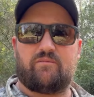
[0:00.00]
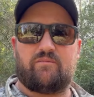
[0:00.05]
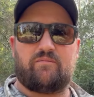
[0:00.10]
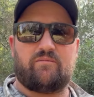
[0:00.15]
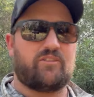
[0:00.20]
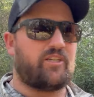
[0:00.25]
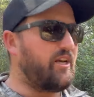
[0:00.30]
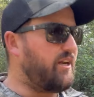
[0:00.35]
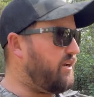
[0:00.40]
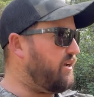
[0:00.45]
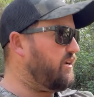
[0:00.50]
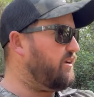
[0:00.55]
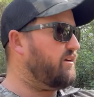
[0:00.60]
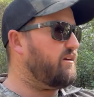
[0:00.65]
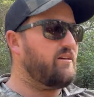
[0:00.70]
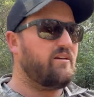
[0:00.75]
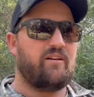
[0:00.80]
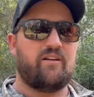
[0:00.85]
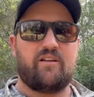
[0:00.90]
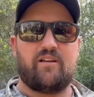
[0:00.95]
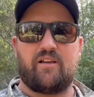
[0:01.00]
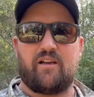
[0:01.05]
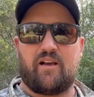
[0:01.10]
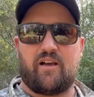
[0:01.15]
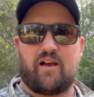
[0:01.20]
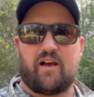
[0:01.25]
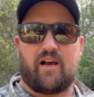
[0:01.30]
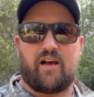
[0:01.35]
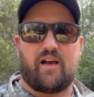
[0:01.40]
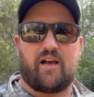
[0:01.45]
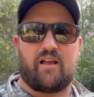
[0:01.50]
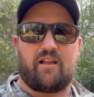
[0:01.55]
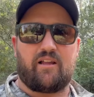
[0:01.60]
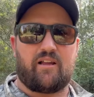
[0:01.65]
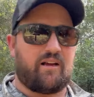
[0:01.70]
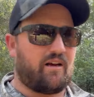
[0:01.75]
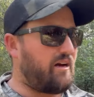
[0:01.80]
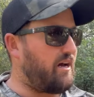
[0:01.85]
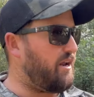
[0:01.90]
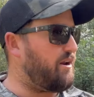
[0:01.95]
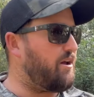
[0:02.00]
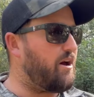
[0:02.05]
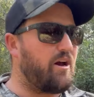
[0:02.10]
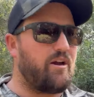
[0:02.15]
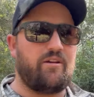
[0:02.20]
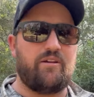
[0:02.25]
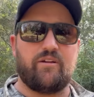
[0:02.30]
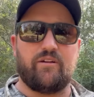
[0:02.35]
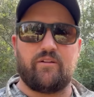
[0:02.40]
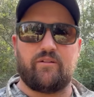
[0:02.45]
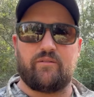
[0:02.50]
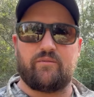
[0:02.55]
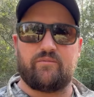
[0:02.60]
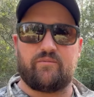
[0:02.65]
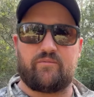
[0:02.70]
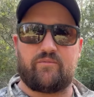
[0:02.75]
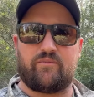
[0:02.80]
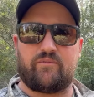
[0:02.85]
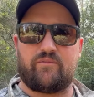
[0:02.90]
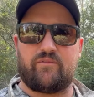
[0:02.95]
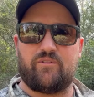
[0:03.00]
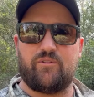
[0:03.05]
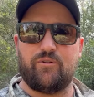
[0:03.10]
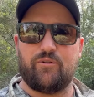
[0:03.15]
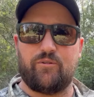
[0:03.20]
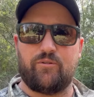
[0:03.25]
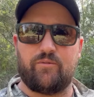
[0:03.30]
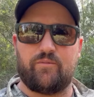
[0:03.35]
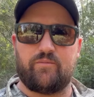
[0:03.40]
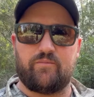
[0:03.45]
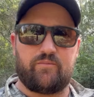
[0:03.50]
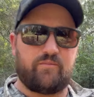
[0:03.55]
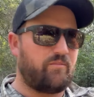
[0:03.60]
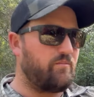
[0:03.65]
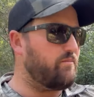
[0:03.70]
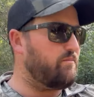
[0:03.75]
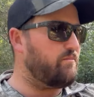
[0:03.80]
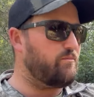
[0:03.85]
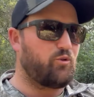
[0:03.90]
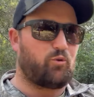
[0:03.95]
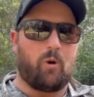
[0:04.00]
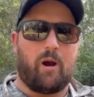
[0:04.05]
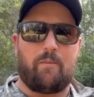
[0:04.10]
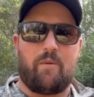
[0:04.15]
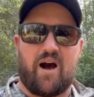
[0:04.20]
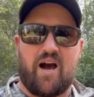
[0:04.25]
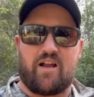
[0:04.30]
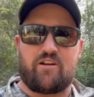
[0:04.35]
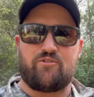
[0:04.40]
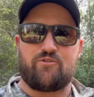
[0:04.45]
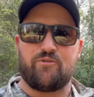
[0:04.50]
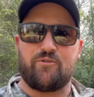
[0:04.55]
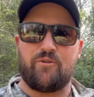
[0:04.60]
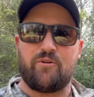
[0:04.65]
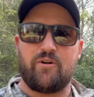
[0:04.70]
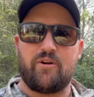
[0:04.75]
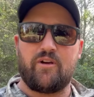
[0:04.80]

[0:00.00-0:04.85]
Jenny, I know you Mzwabantu.